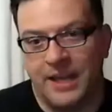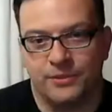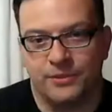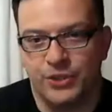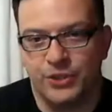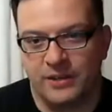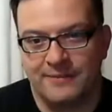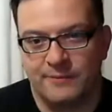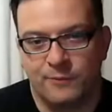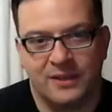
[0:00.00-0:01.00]

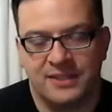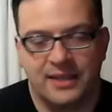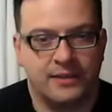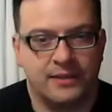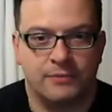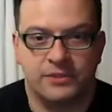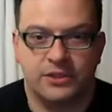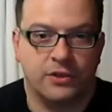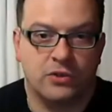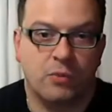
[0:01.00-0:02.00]
solution was I was
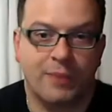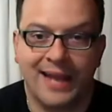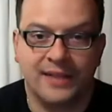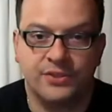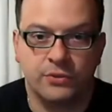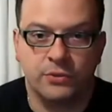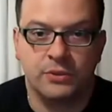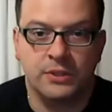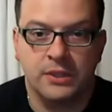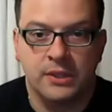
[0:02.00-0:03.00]
going to go back to
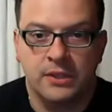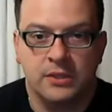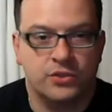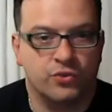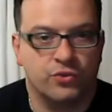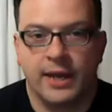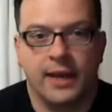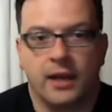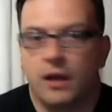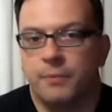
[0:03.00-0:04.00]

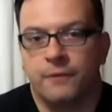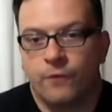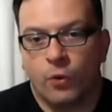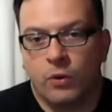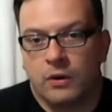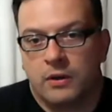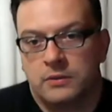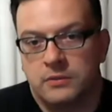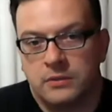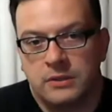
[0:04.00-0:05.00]
stringing up a 4
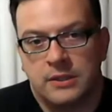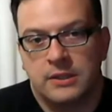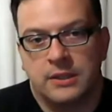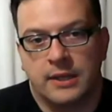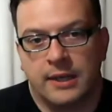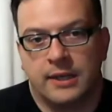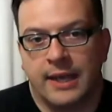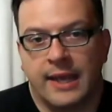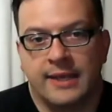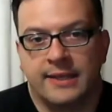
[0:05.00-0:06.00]

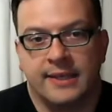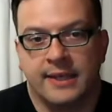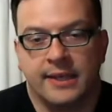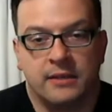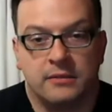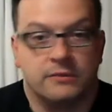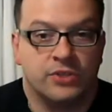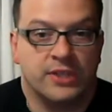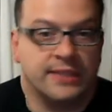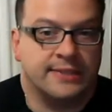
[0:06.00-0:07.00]
A, D,
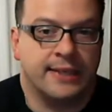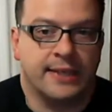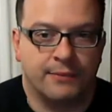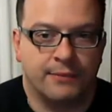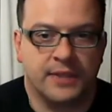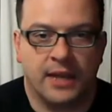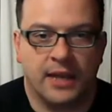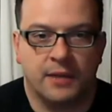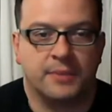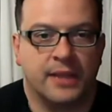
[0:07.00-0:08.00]
G, C. That was kind
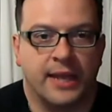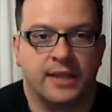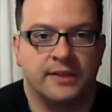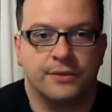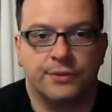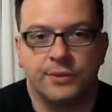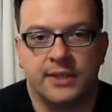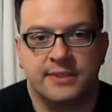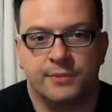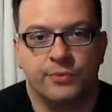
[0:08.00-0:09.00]
of my plan to
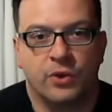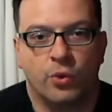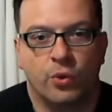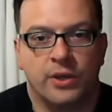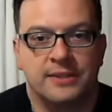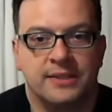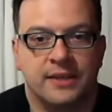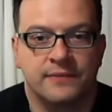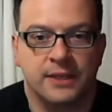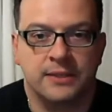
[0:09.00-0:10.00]
get some of the recording
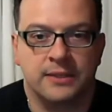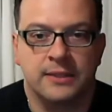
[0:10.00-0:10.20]
stuff done.